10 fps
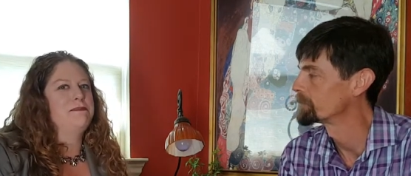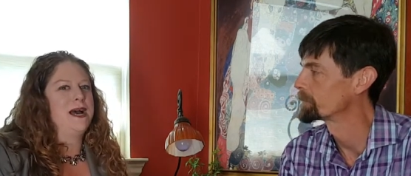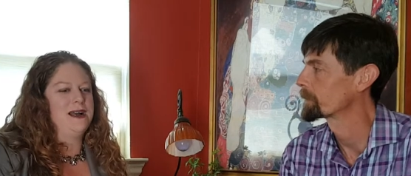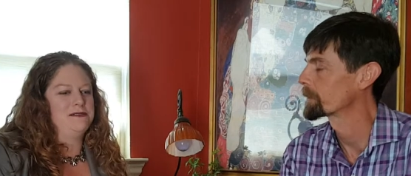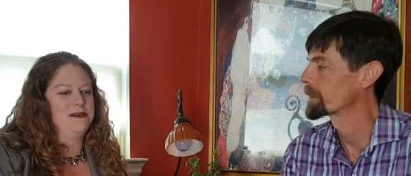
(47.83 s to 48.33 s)

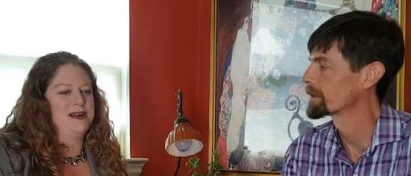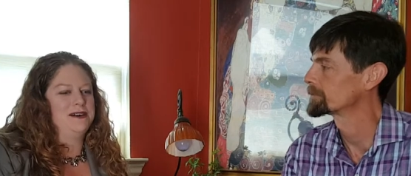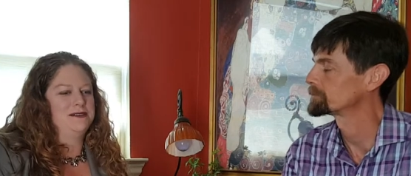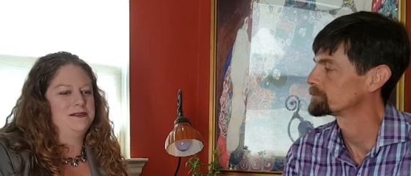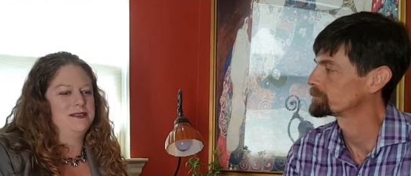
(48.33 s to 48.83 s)

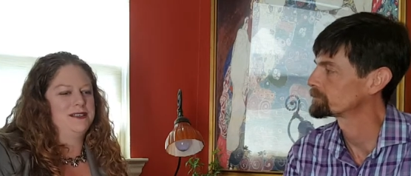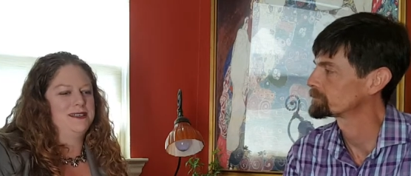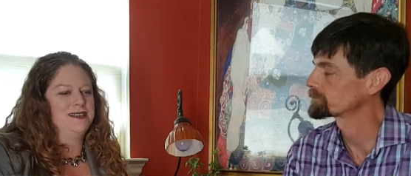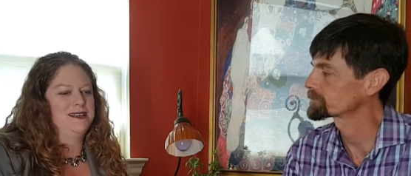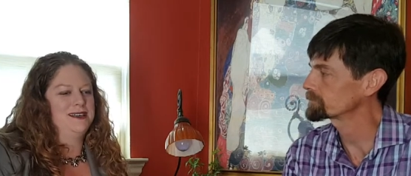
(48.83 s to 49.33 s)
Speaker 1: background,
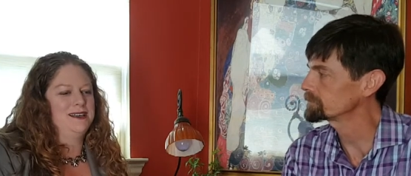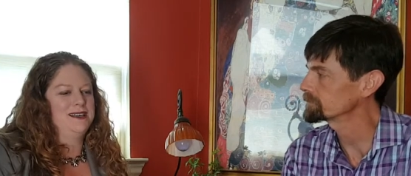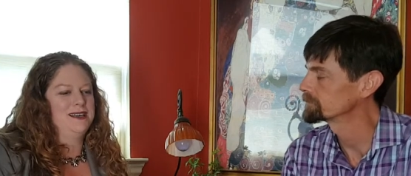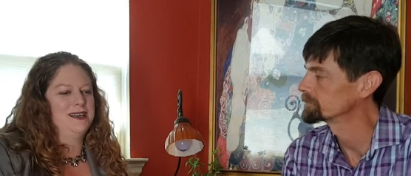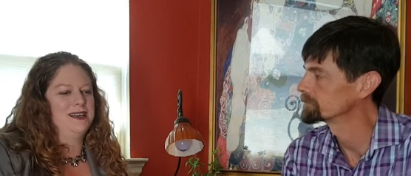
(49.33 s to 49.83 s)

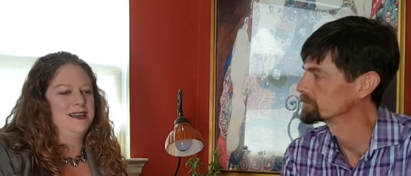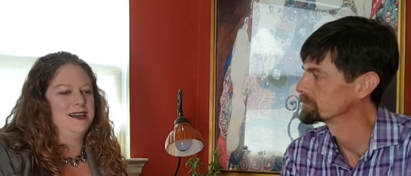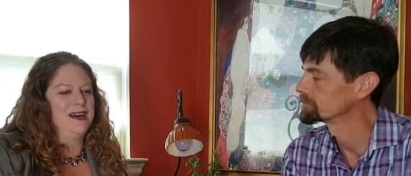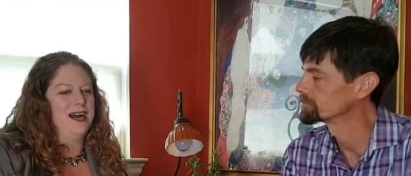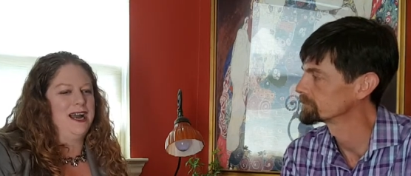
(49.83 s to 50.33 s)

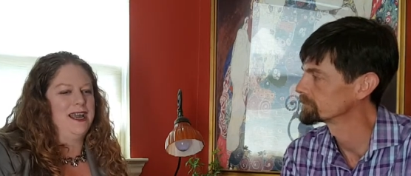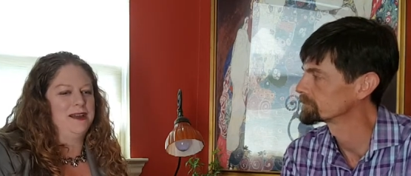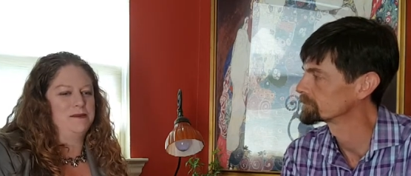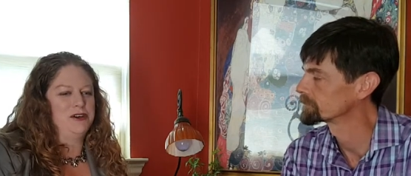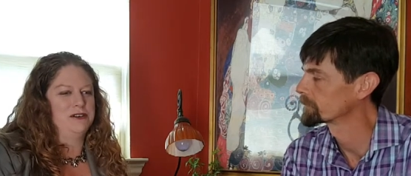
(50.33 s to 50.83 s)
I
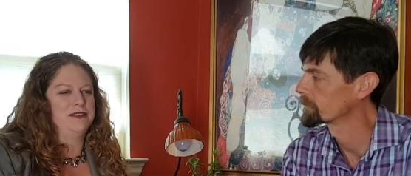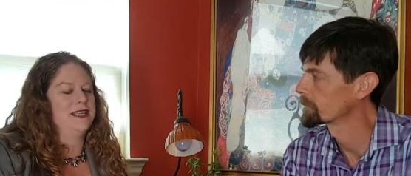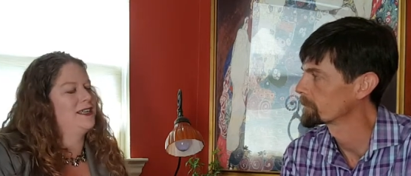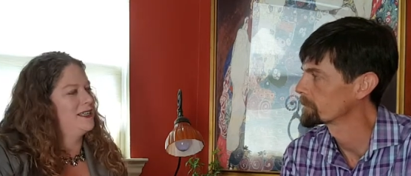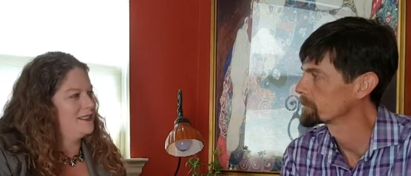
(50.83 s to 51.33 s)
am currently
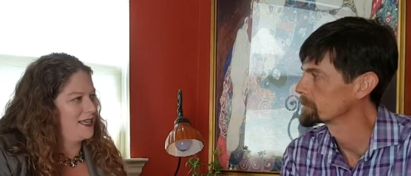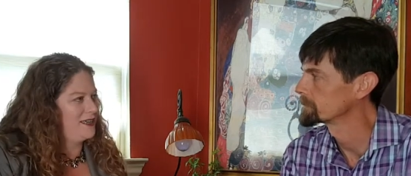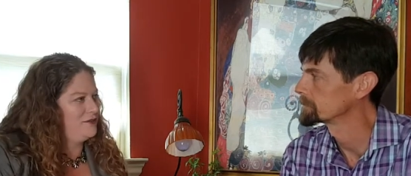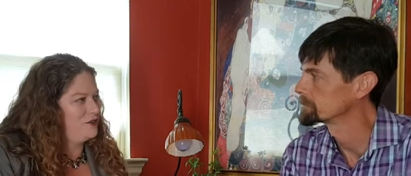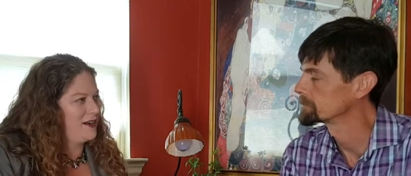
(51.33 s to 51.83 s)
the
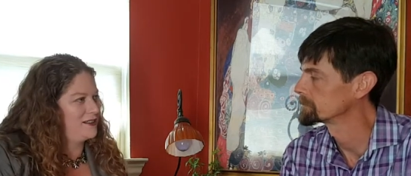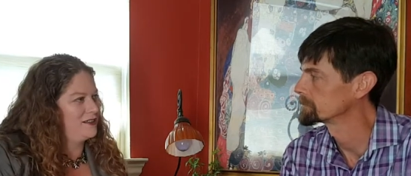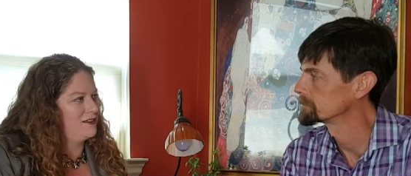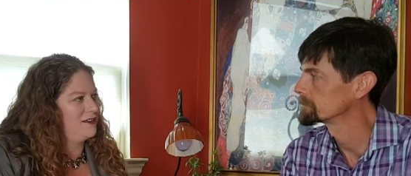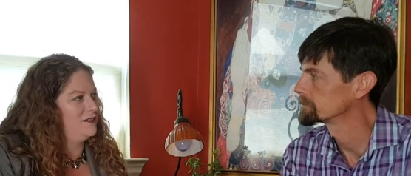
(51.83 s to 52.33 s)
executive
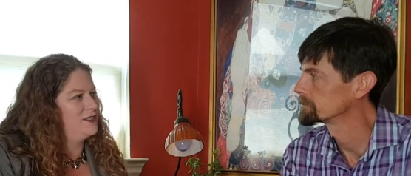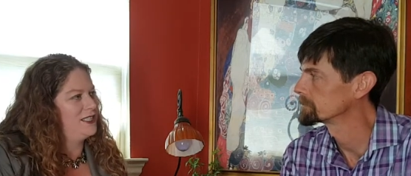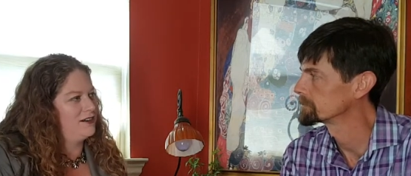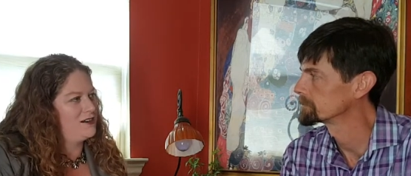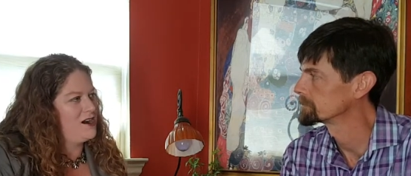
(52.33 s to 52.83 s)
director of
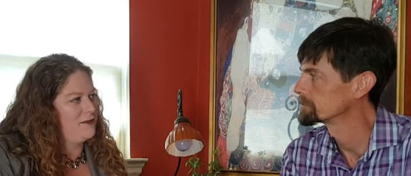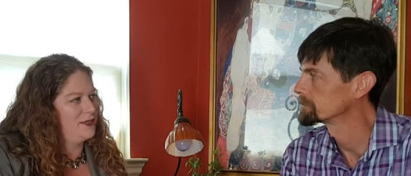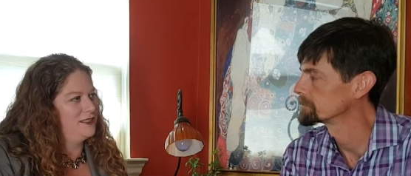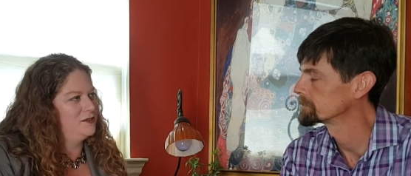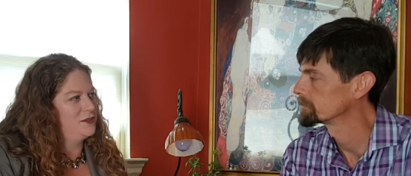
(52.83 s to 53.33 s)
Sierra
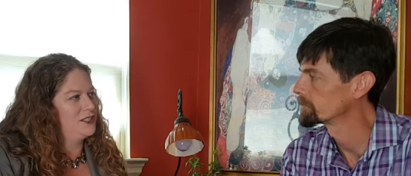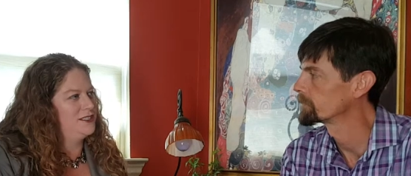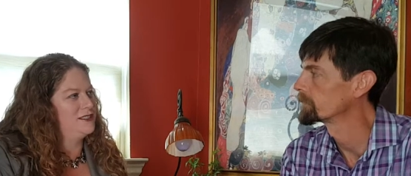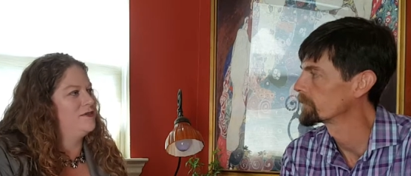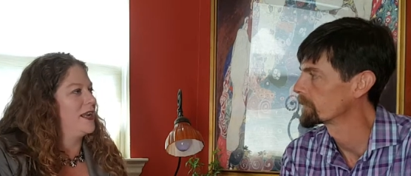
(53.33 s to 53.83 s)
Commons, which is
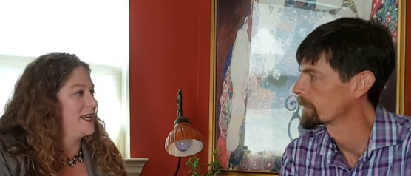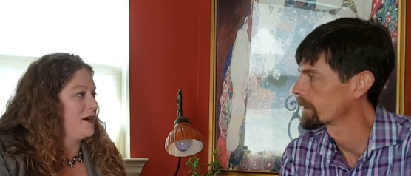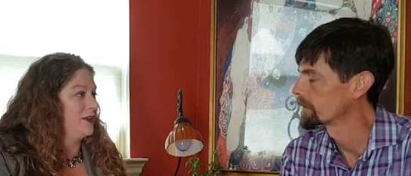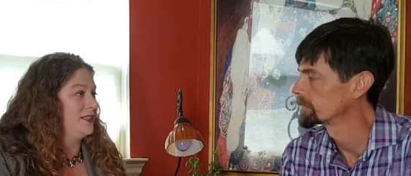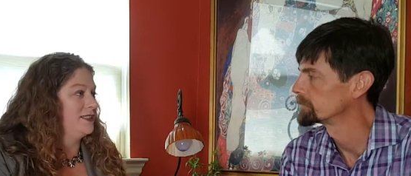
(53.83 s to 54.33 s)
Nevada
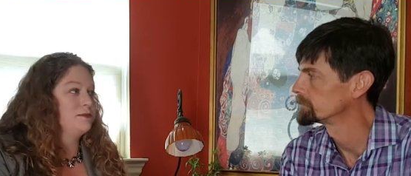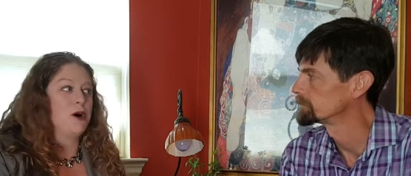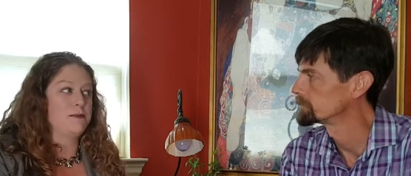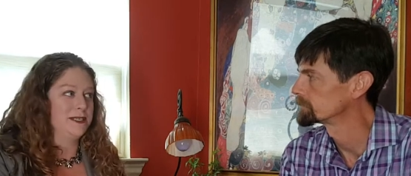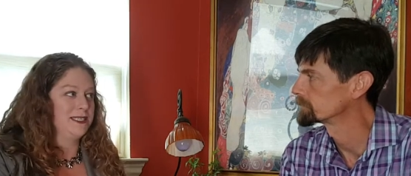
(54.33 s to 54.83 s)
County's Small
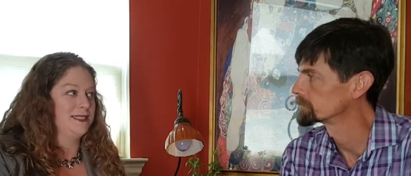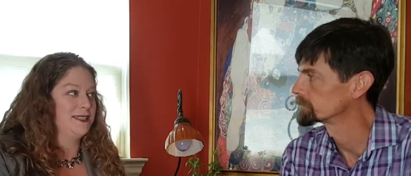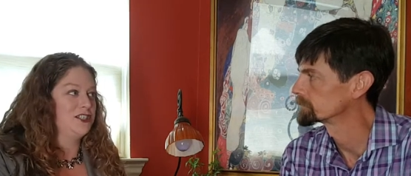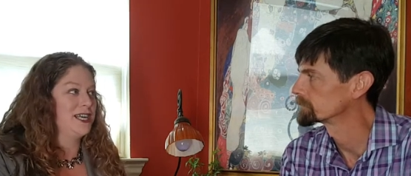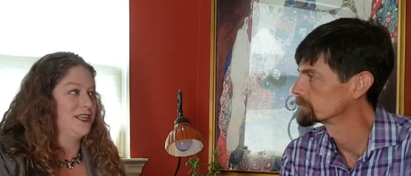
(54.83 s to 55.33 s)
Business
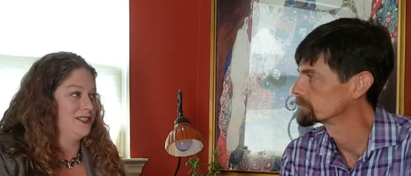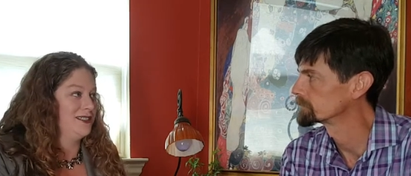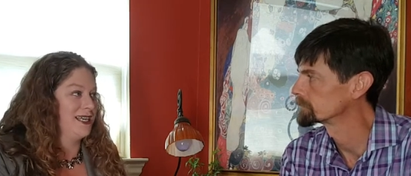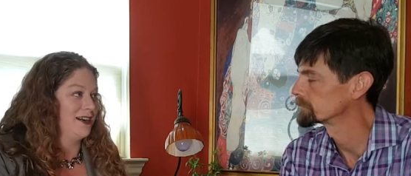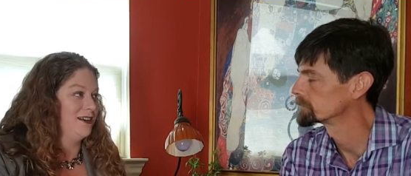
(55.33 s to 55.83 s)
Education
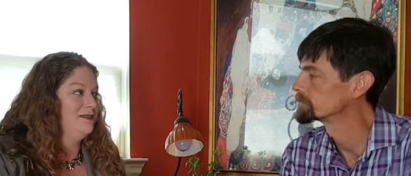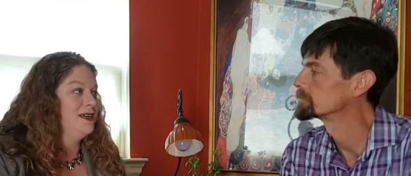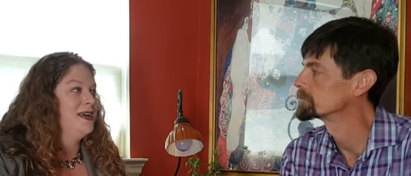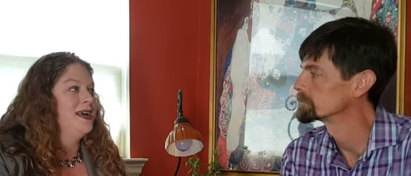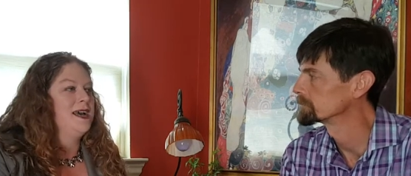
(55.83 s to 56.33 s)
Center.
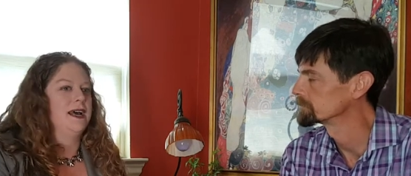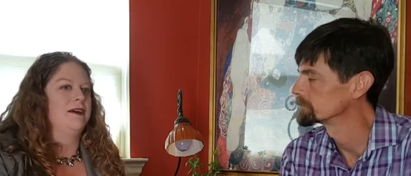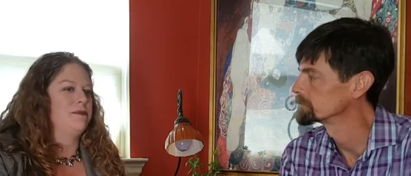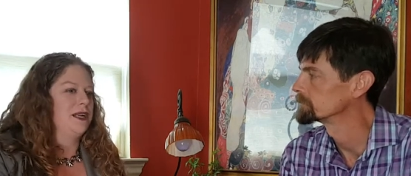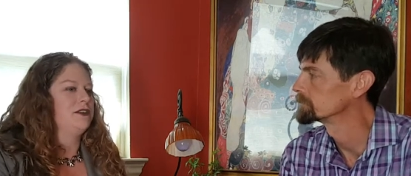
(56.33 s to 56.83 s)
And I've
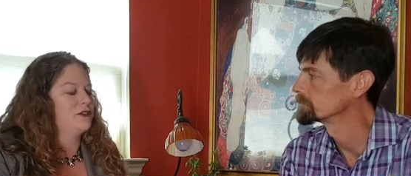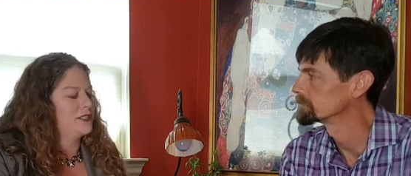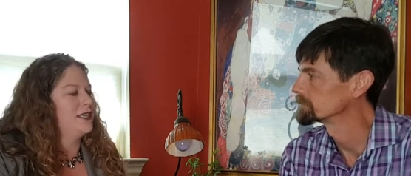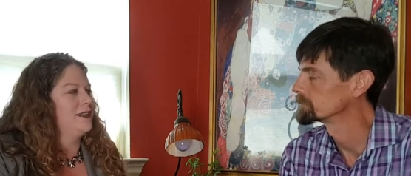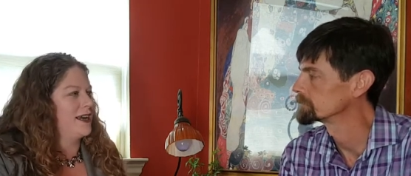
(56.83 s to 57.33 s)
been
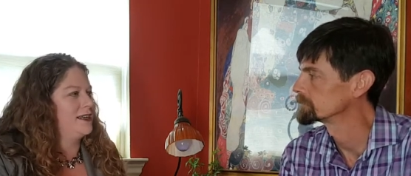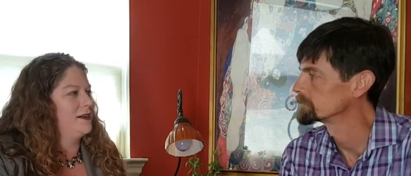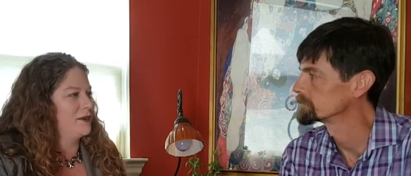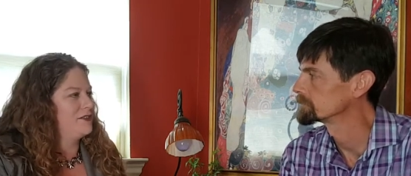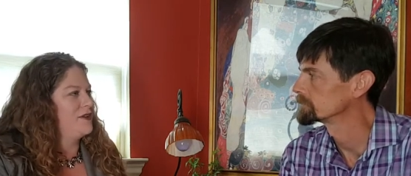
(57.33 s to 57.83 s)
interested in
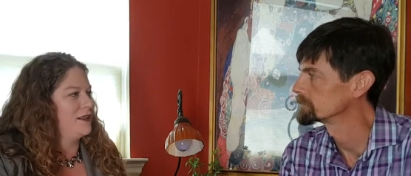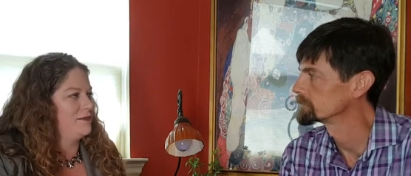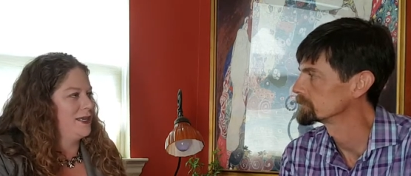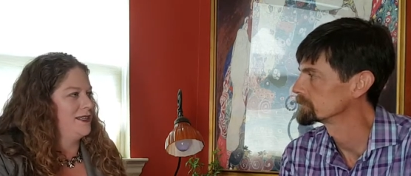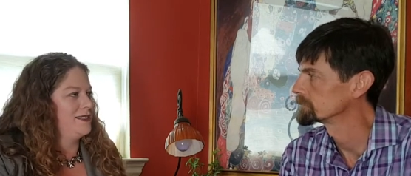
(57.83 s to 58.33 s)
economic
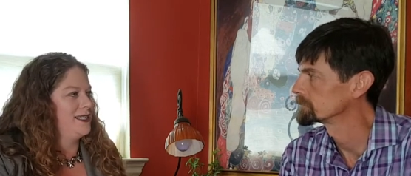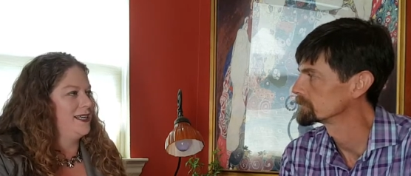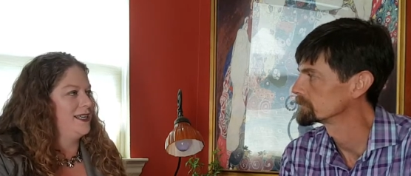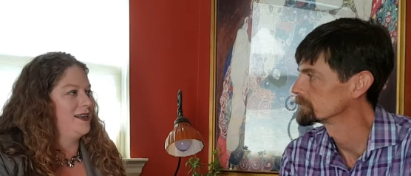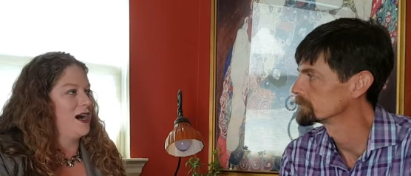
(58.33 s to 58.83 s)
development
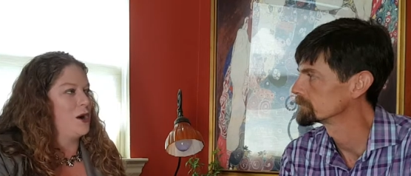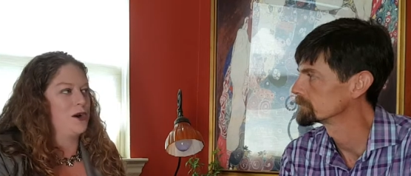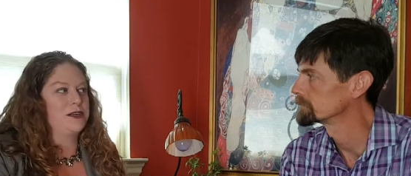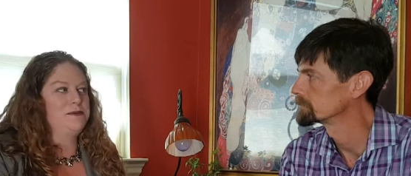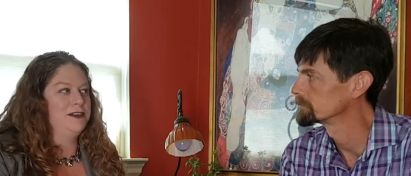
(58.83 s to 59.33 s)
in our
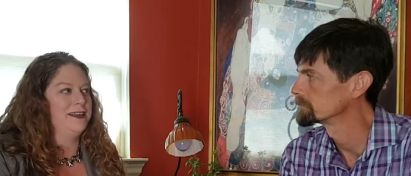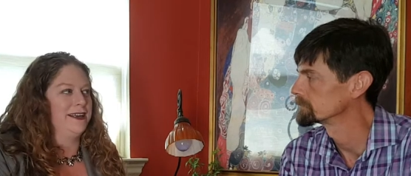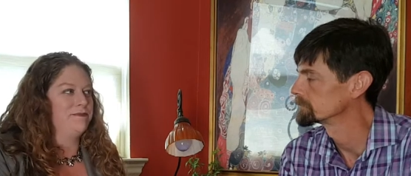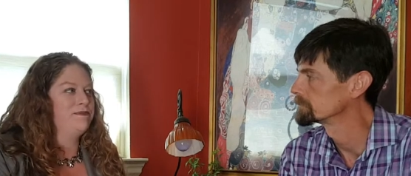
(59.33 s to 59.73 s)
community.